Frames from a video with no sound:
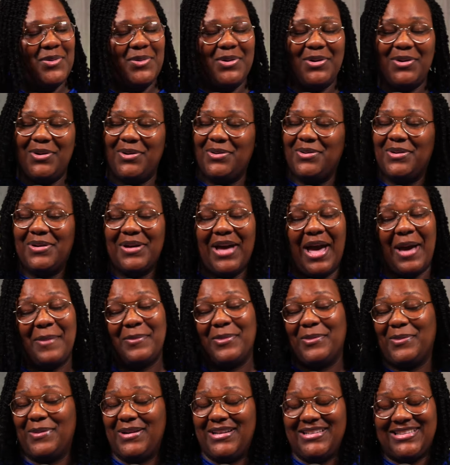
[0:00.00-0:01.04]
Whew, I'm
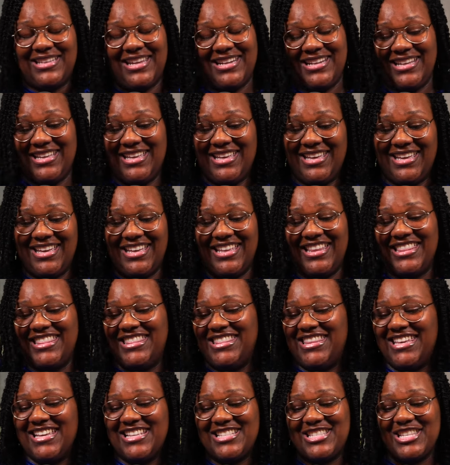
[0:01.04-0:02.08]
gonna read that
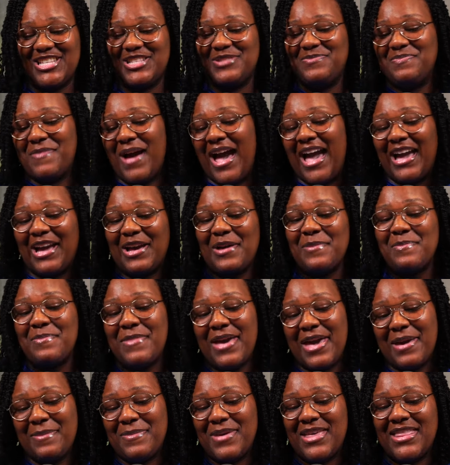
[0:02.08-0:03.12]
again. "This is my
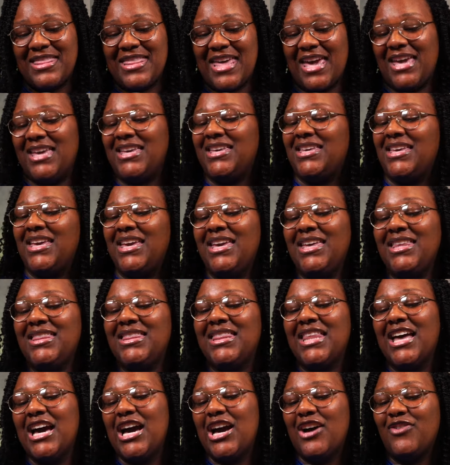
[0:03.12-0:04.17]
commandment, that ye
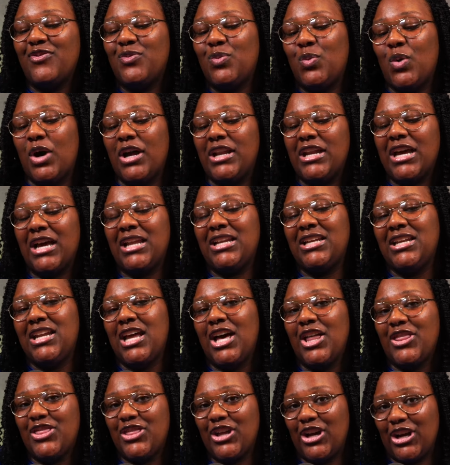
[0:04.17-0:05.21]
love one
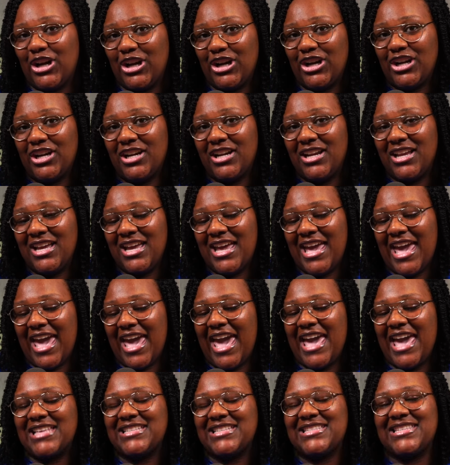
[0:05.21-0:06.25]
another
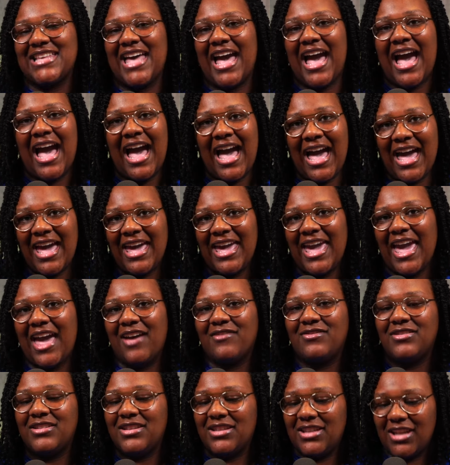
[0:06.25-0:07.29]
as I
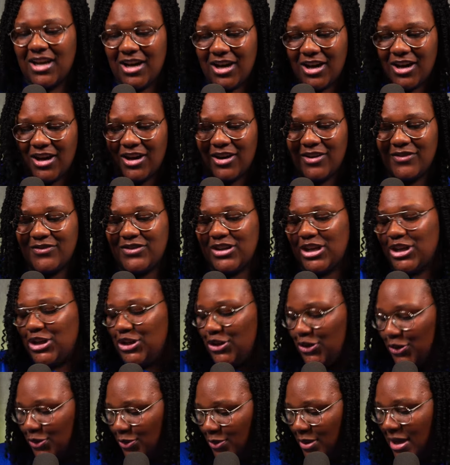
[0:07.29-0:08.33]
have loved
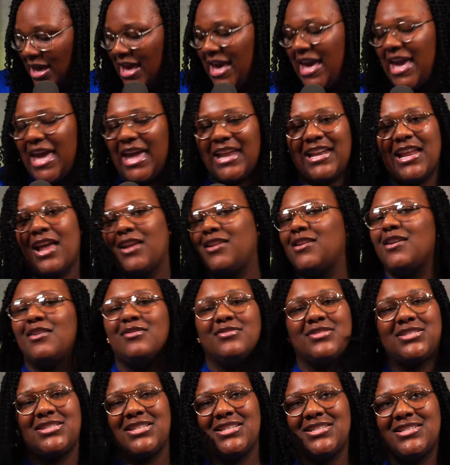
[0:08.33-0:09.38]
you." And I
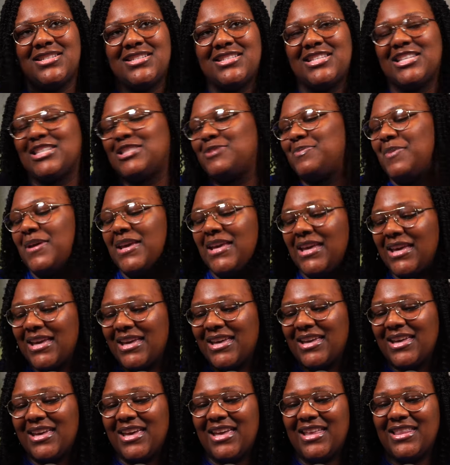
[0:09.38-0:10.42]
know Jesus is
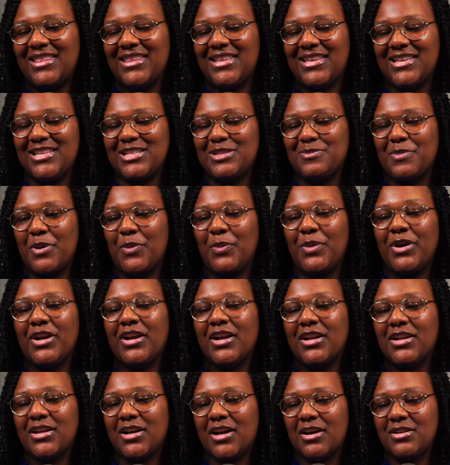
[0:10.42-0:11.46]
speaking in this, but we're
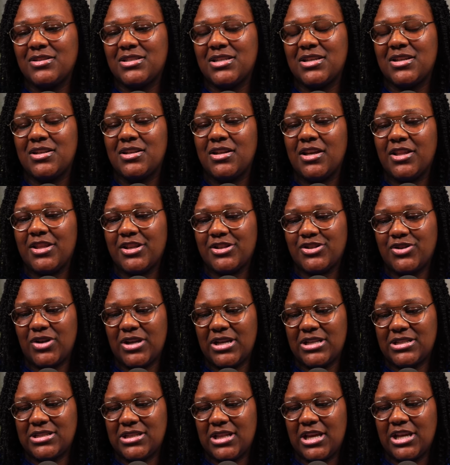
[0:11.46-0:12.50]
gonna go to another
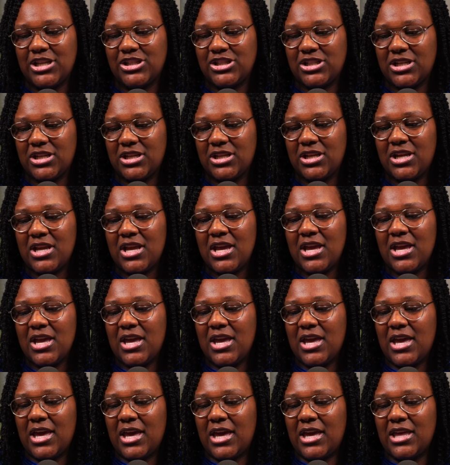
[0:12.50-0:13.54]
translation
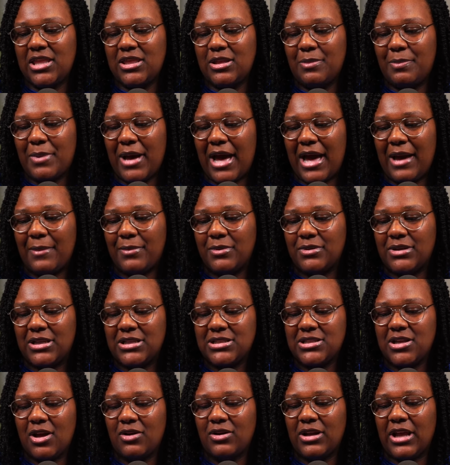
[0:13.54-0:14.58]
in the Bible.
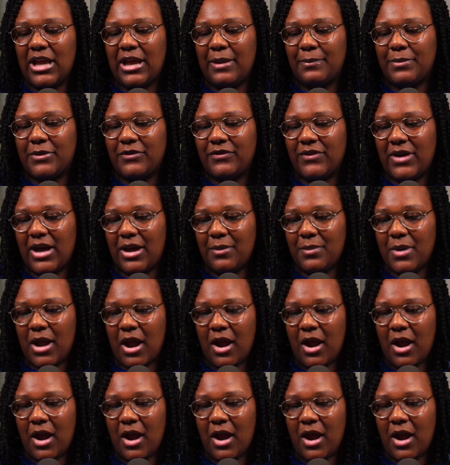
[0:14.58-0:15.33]
Let's go to Amplified. We're